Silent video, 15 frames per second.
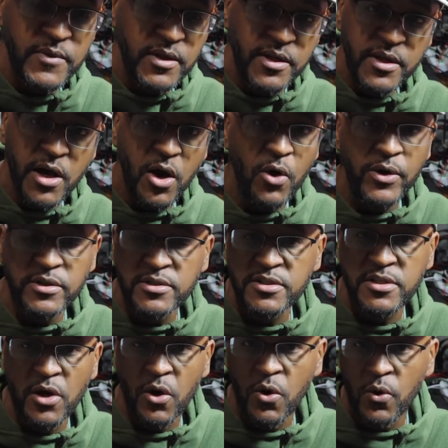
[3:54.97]
And
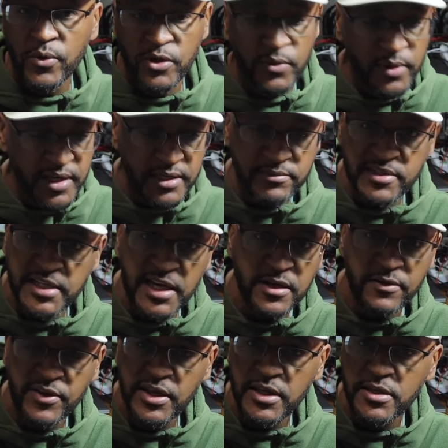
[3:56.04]
so you get 10
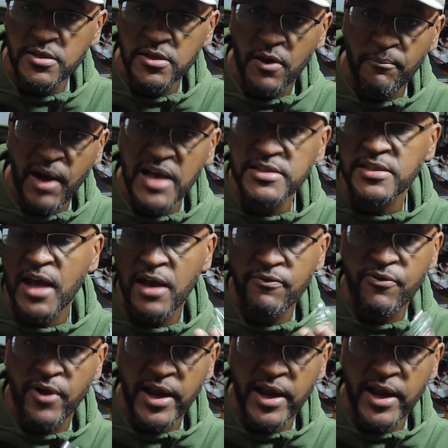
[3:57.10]
of these on my site for